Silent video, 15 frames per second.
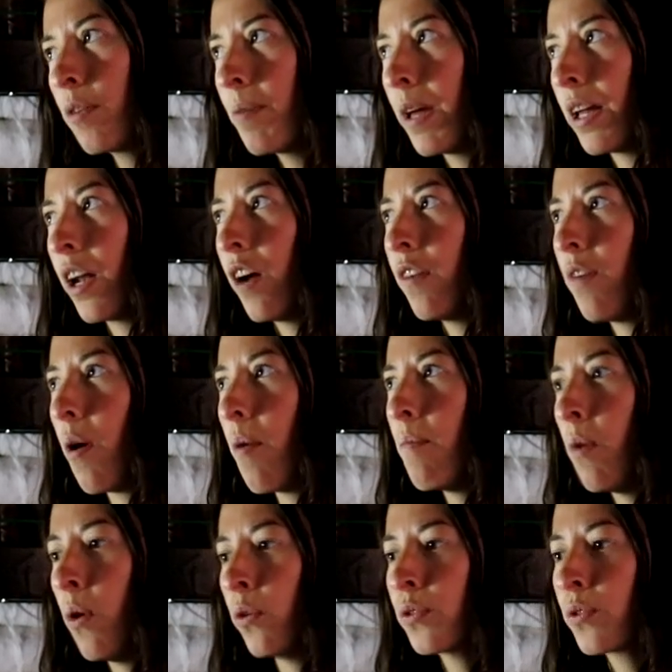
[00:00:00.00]
bit of
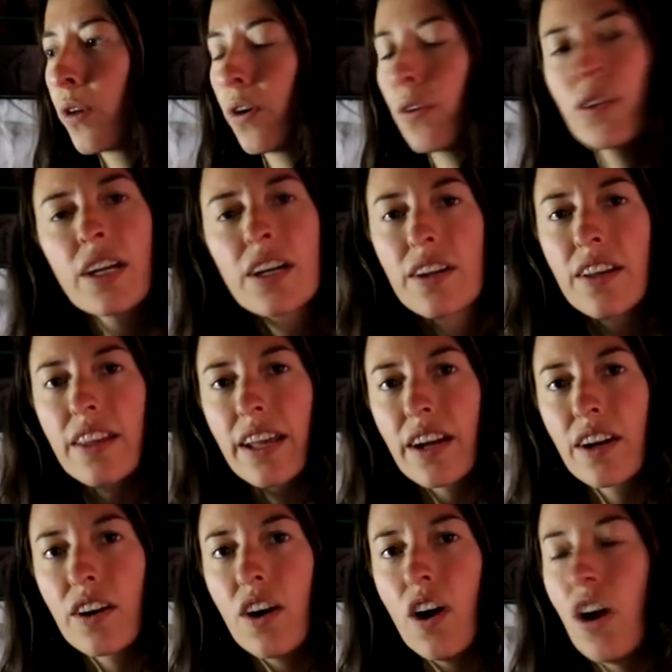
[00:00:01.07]
mold growth here and
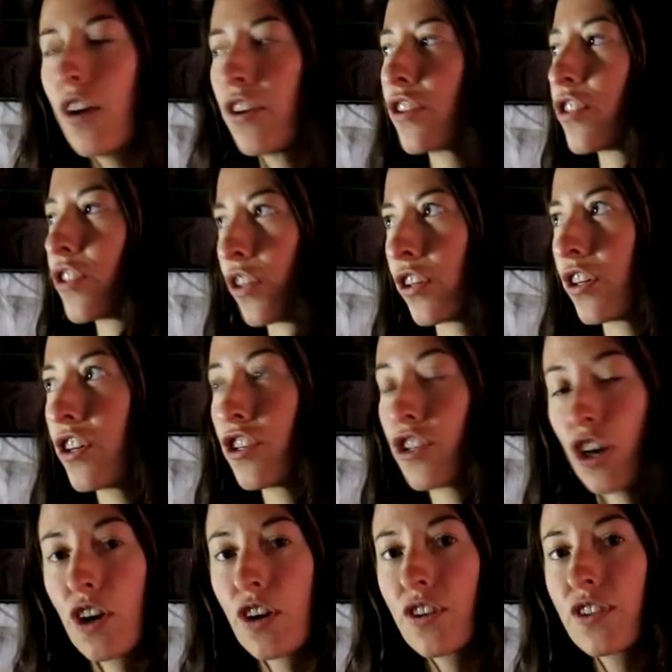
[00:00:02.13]
there on certain
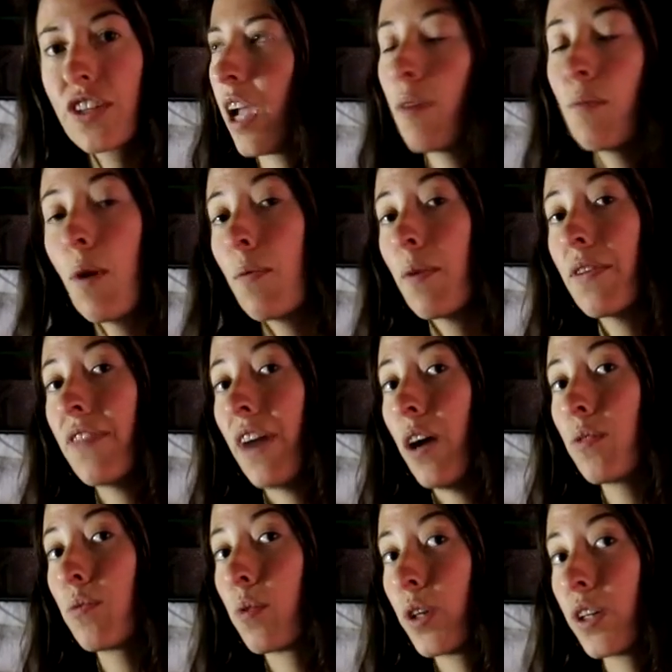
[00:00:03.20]
jars and what we
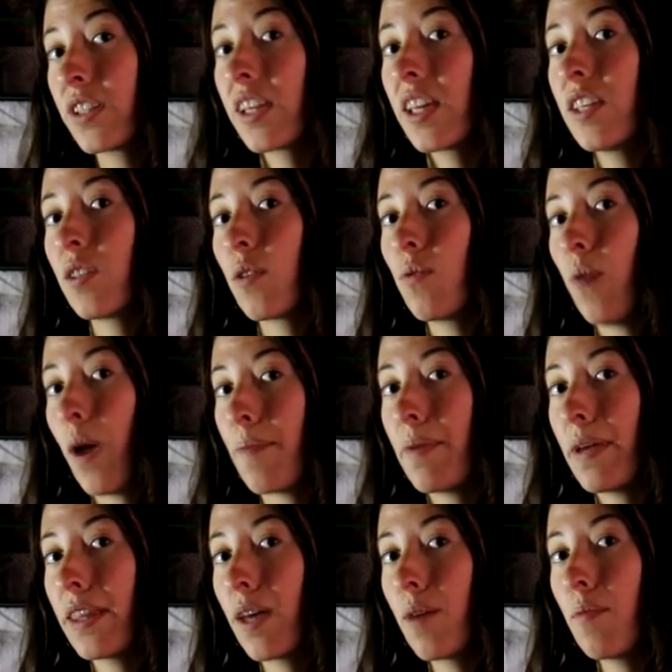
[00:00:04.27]
found works is
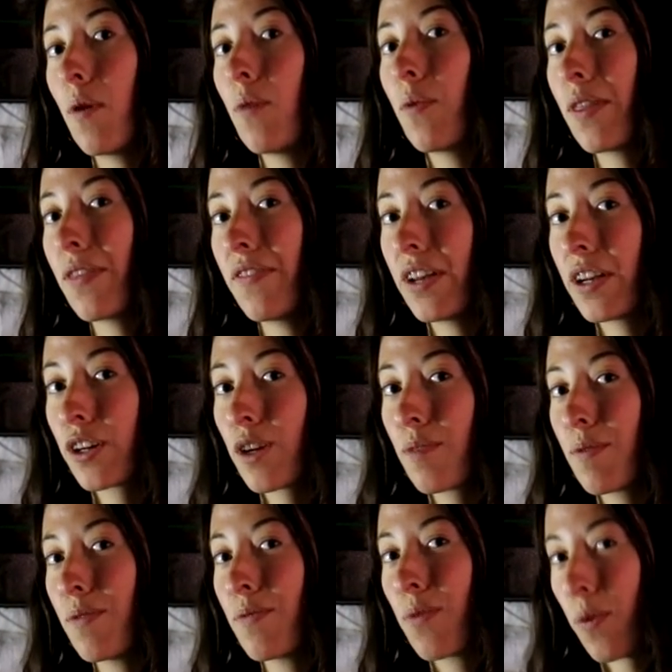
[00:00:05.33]
wiping them with vinegar
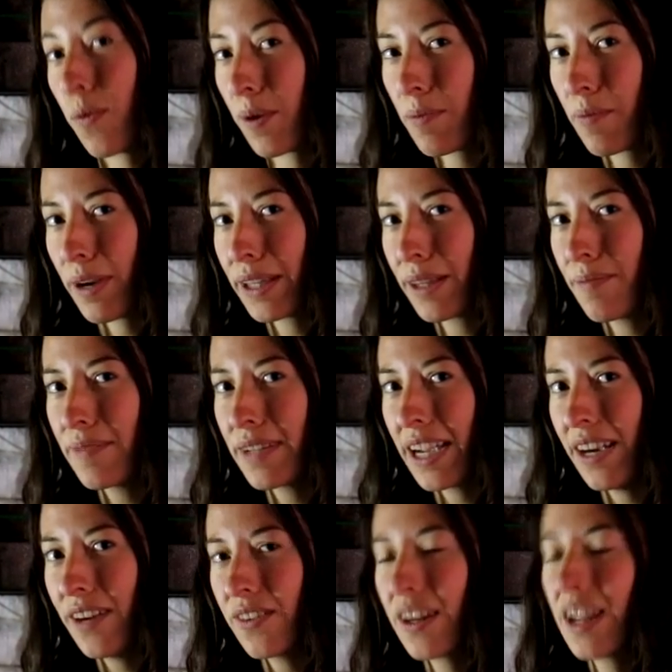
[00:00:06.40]
before we bring them
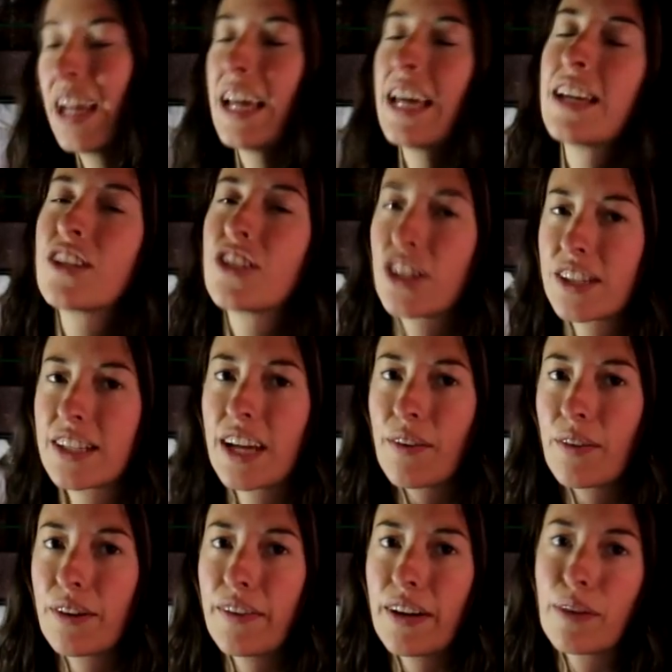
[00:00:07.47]
down just to get
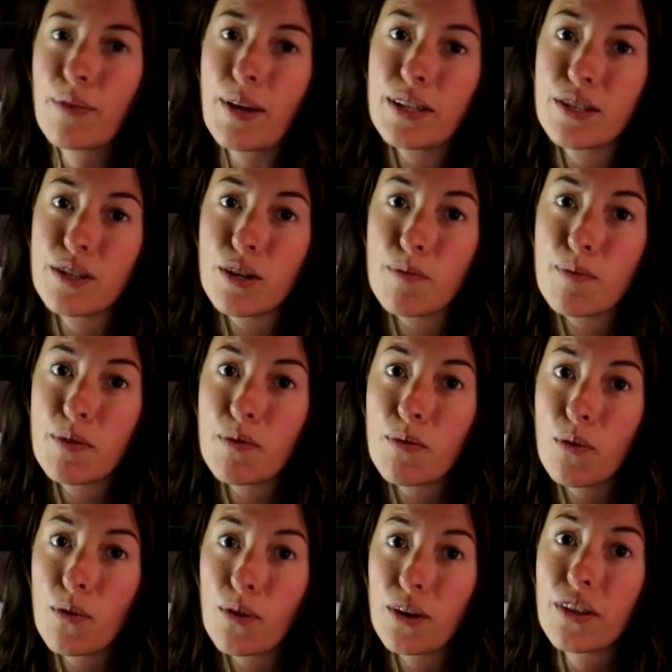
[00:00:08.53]
rid of any residue
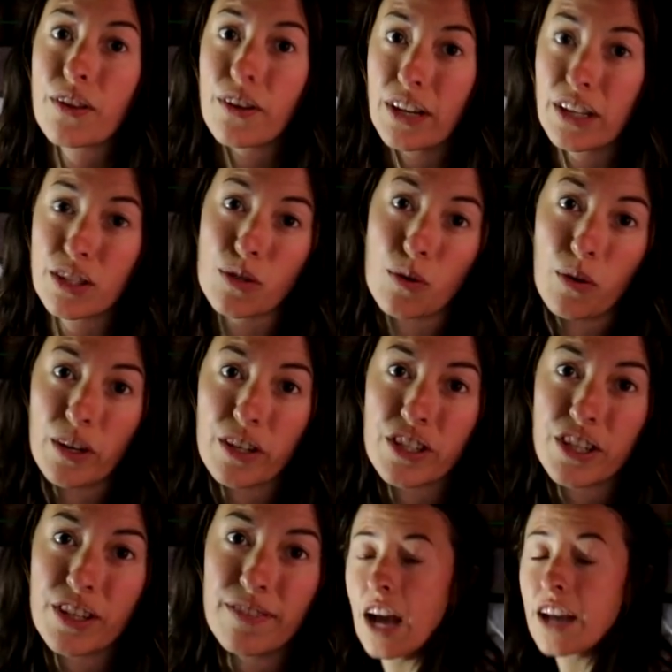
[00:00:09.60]
before they're in
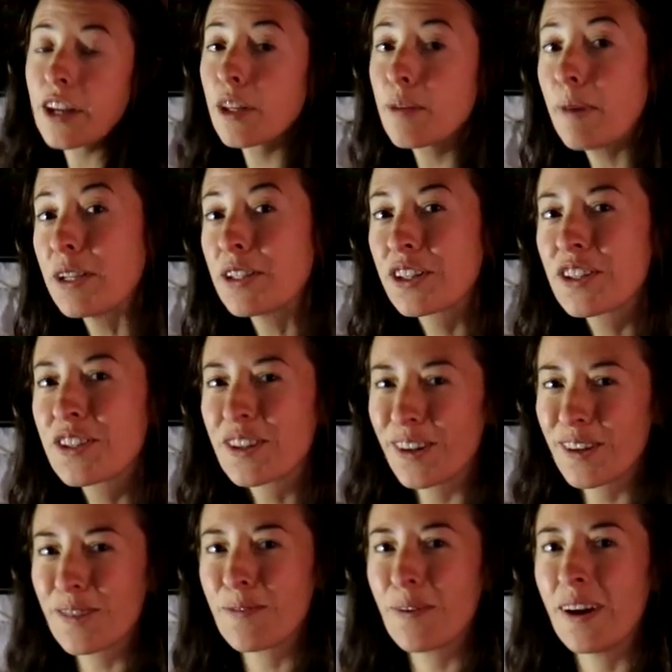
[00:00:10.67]
storage. Another major
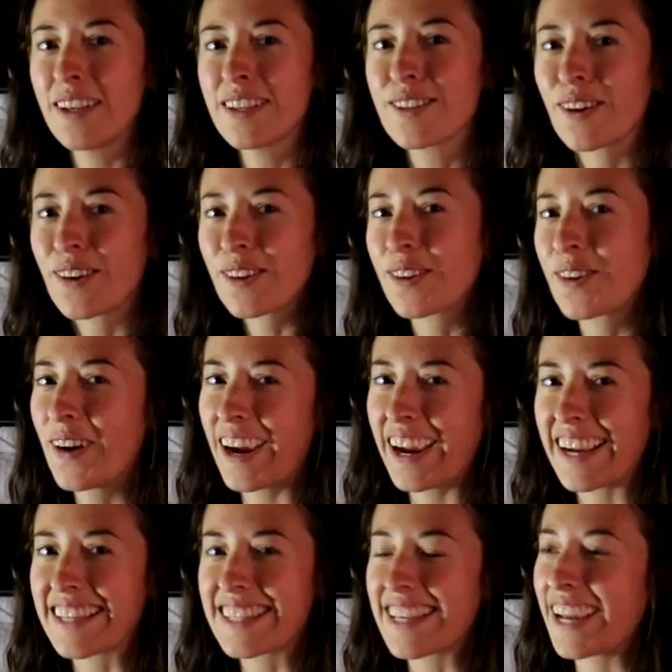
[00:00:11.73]
concern was
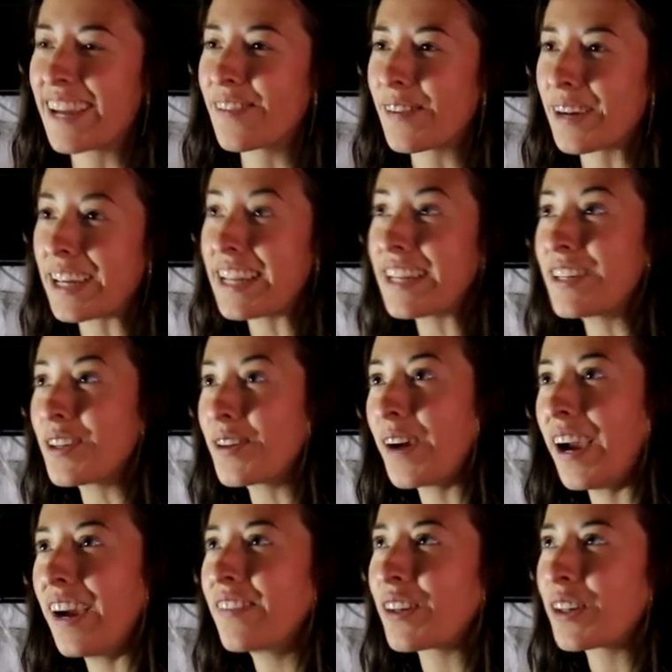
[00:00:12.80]
earthquakes, and we do
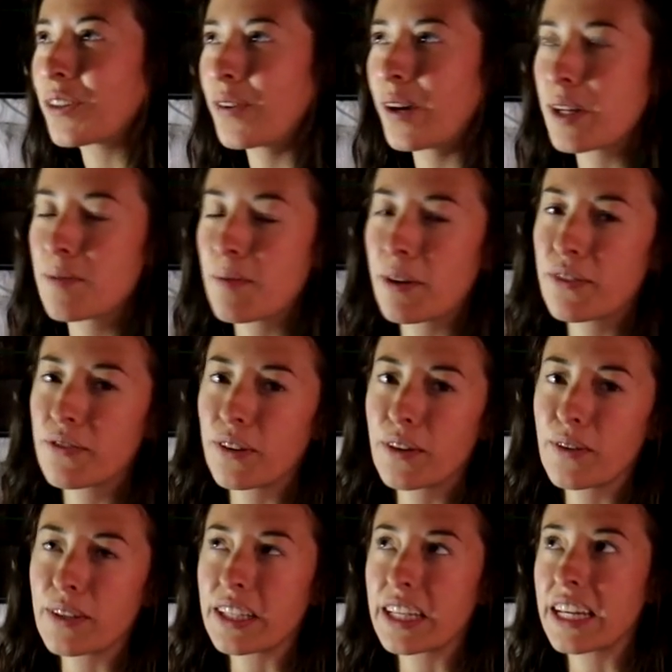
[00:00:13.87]
have earthquakes pretty
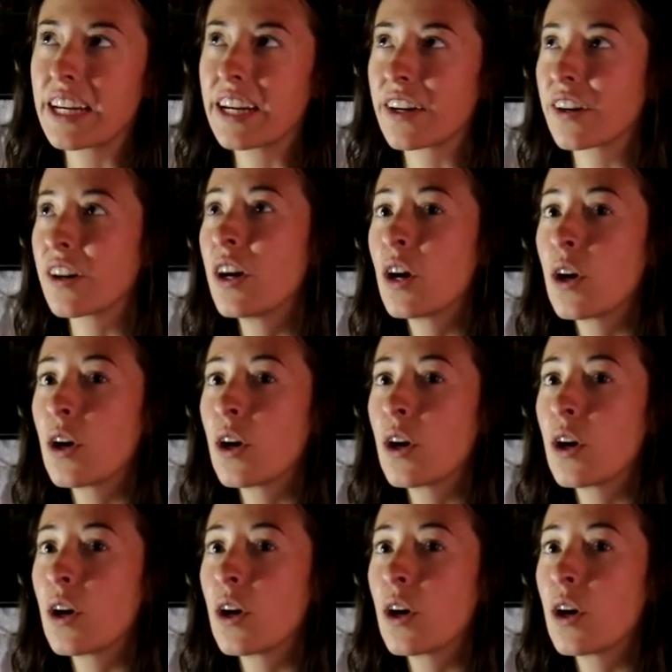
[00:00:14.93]
frequently here.